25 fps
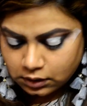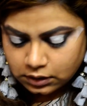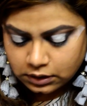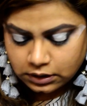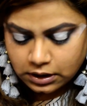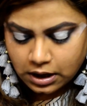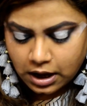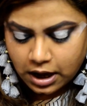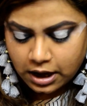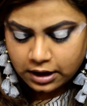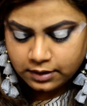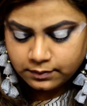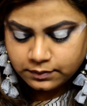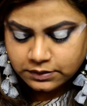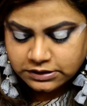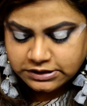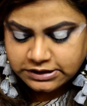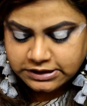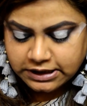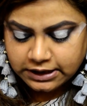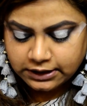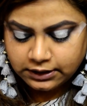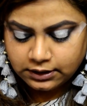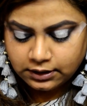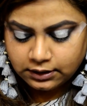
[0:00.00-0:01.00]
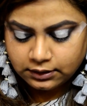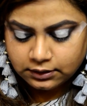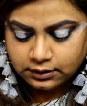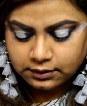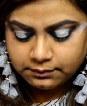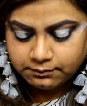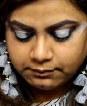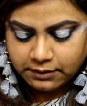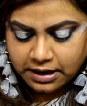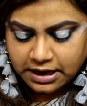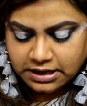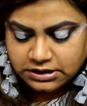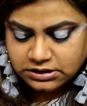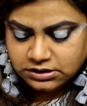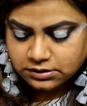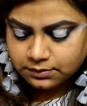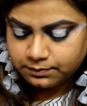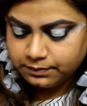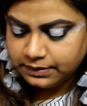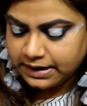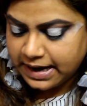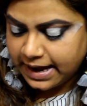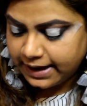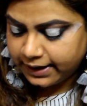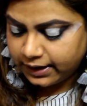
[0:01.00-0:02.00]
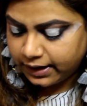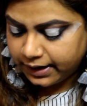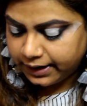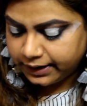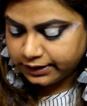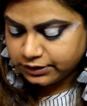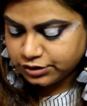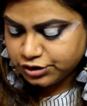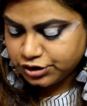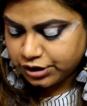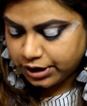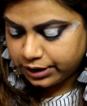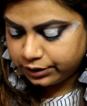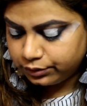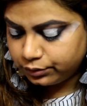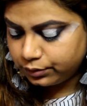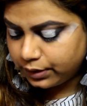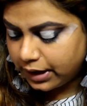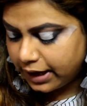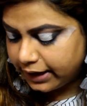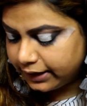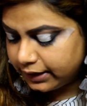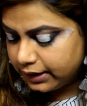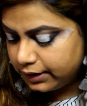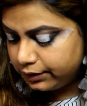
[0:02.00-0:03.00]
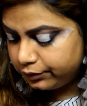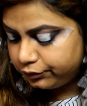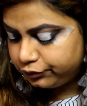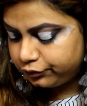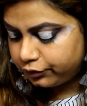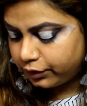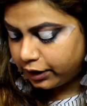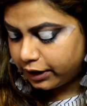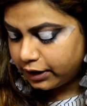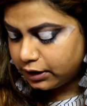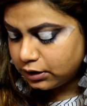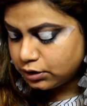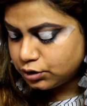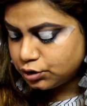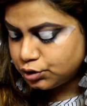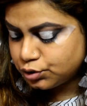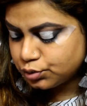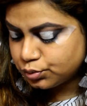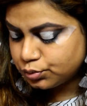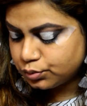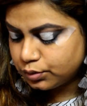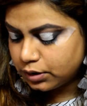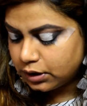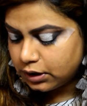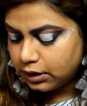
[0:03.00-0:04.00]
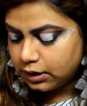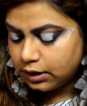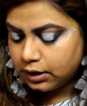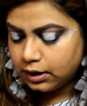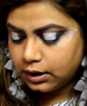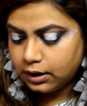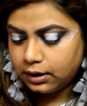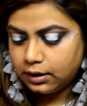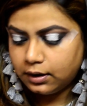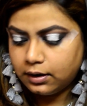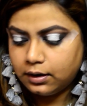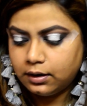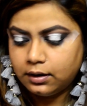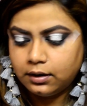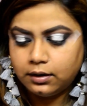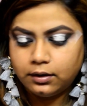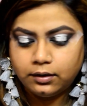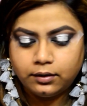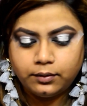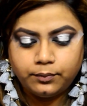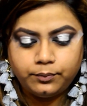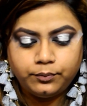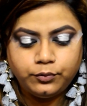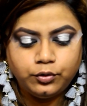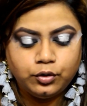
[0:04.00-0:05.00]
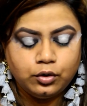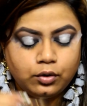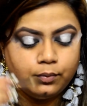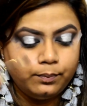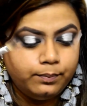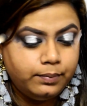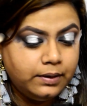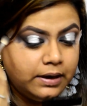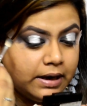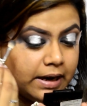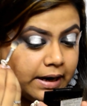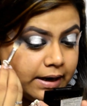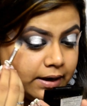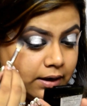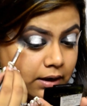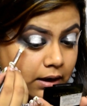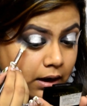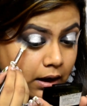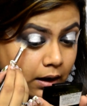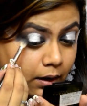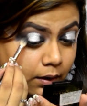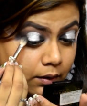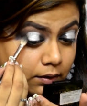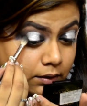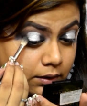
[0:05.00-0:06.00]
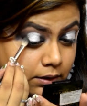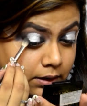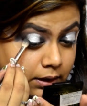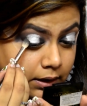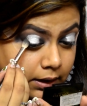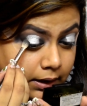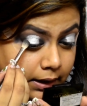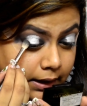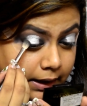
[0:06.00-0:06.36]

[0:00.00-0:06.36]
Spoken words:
Now I'll be taking the matte black eyeshadow and I'll try to blend out the